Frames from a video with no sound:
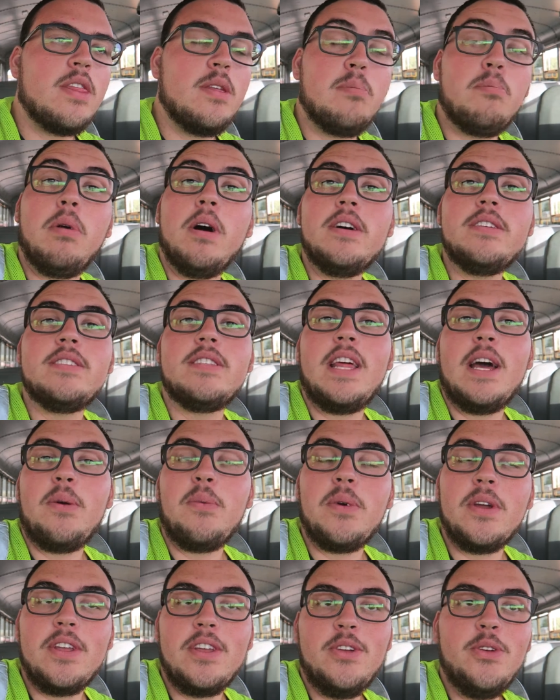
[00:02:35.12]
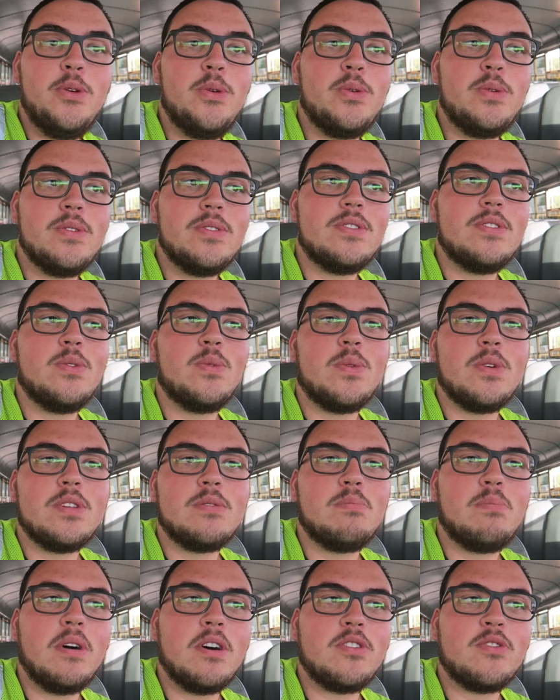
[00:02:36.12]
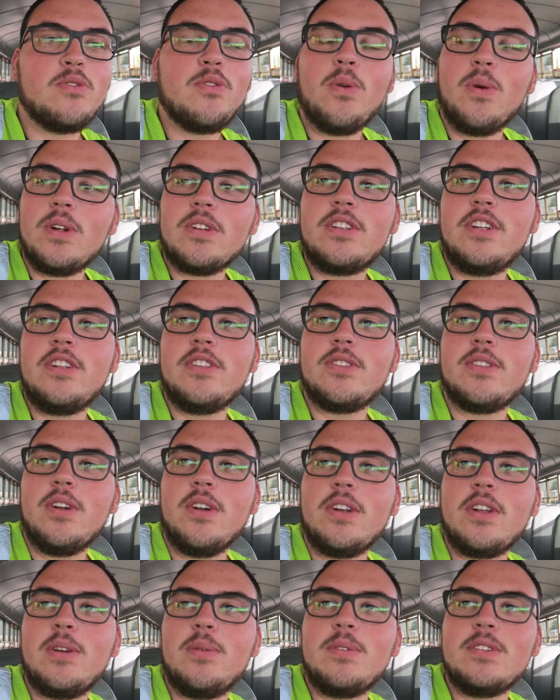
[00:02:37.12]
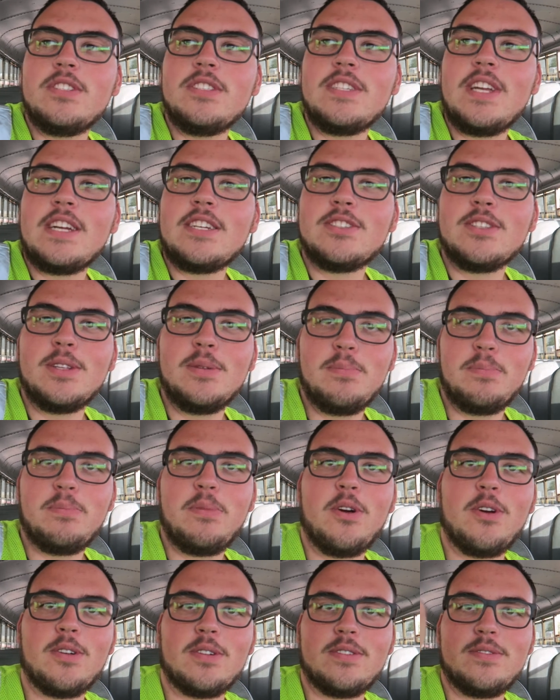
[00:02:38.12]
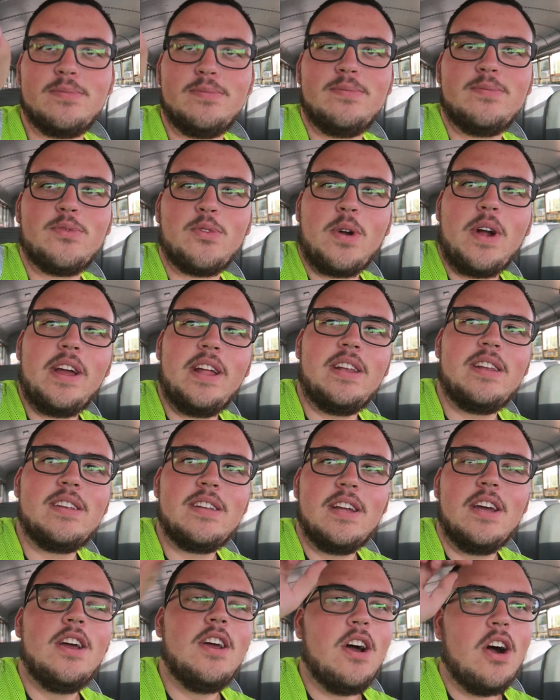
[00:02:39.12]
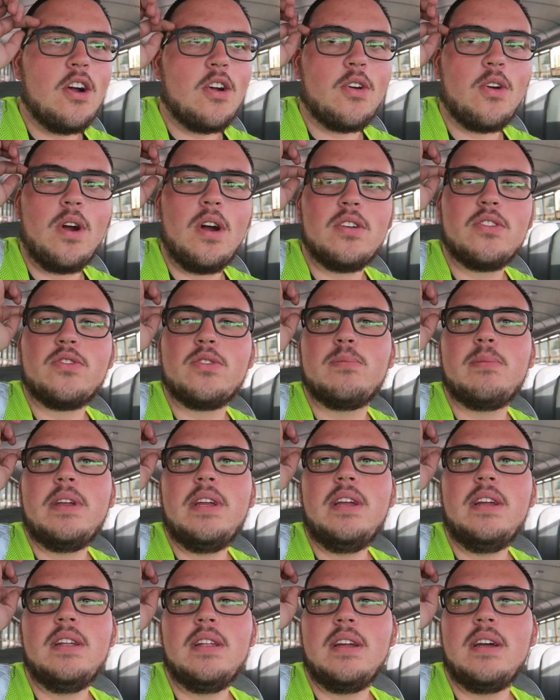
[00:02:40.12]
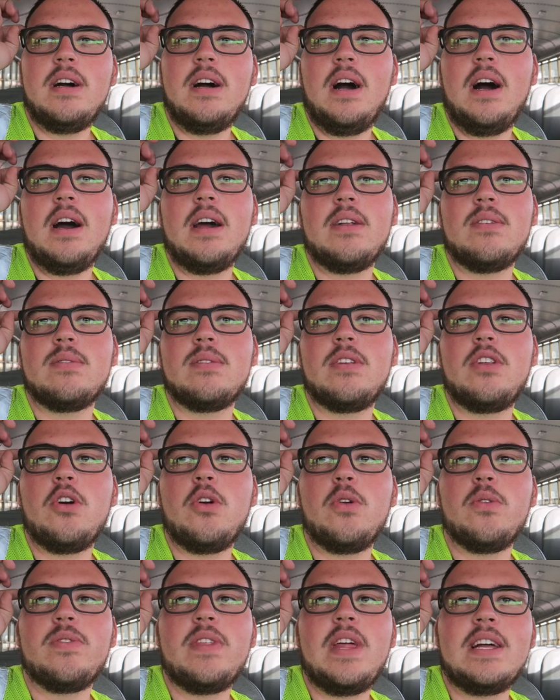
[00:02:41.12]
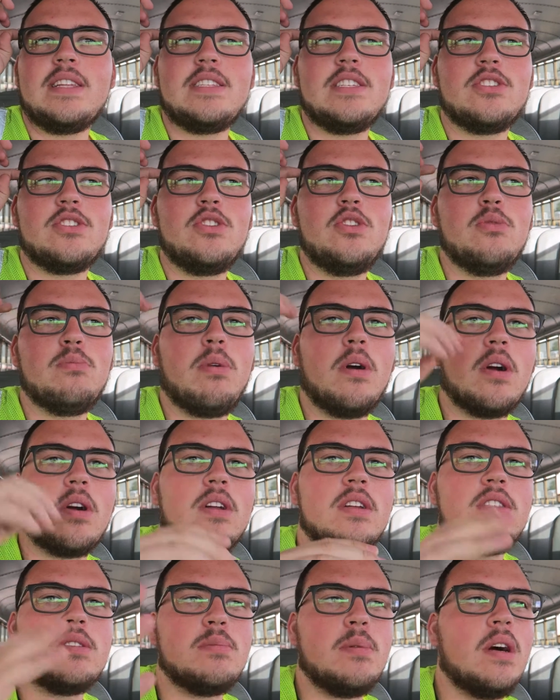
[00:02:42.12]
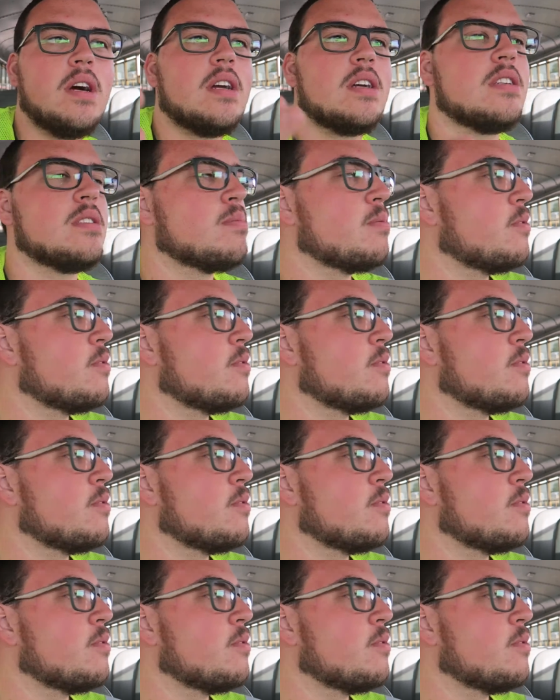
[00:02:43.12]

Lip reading: the bus that we used was bus 1430, which is actually parked right across from me. I don't know if that's its new parking spot,